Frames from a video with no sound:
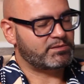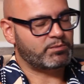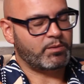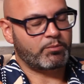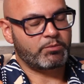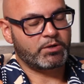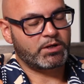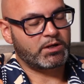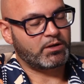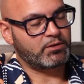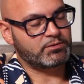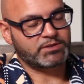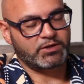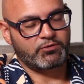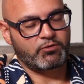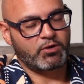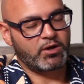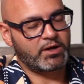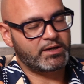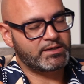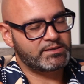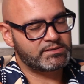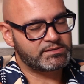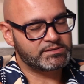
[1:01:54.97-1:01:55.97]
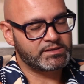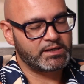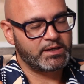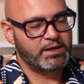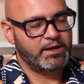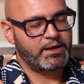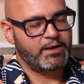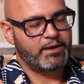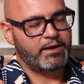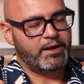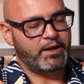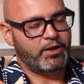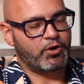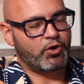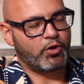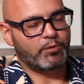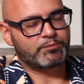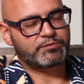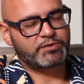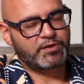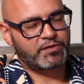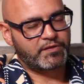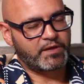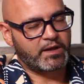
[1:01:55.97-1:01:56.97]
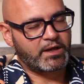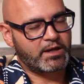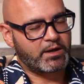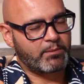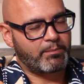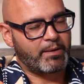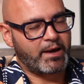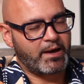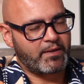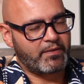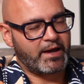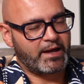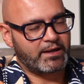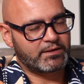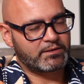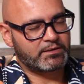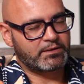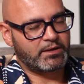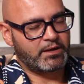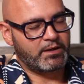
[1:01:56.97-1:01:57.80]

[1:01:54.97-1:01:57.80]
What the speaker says: when we close our eyes, and I got them to think about that